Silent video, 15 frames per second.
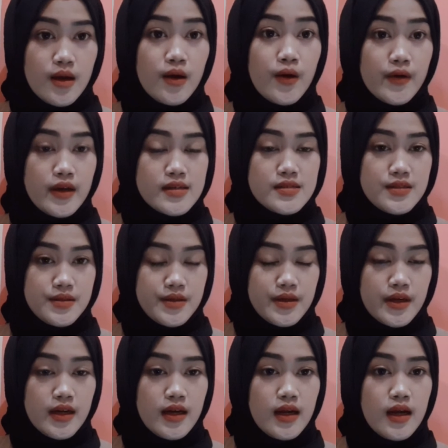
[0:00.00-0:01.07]
Okay,
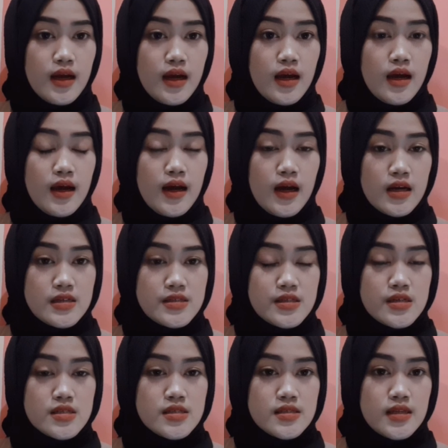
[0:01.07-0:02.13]
sir. I
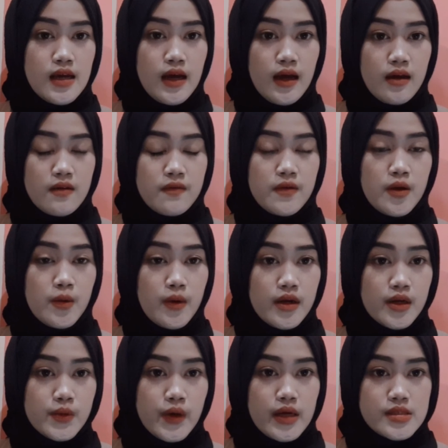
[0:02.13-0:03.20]
just have
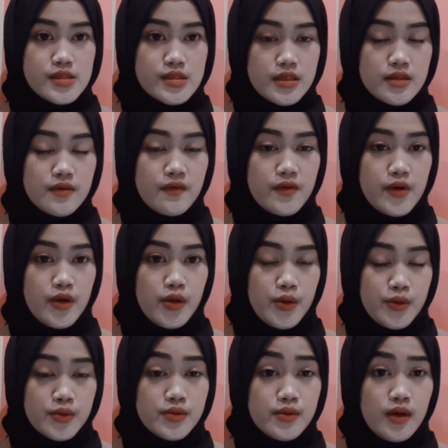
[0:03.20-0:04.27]
one question for
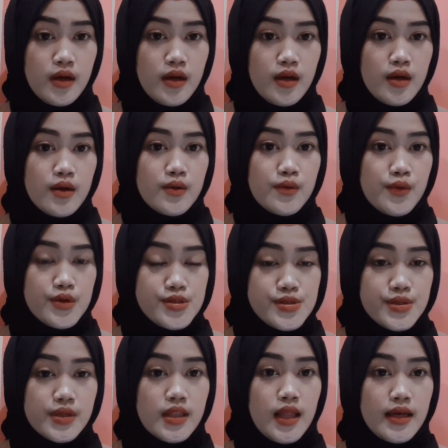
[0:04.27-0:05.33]
you. Would
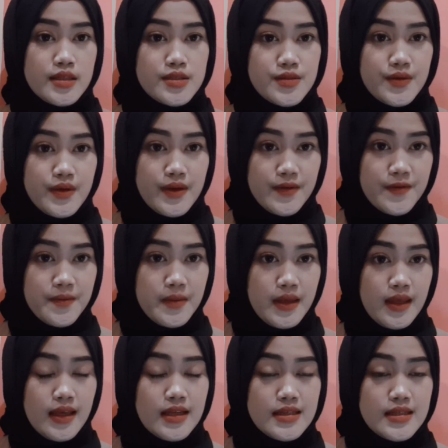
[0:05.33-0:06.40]
you like to give me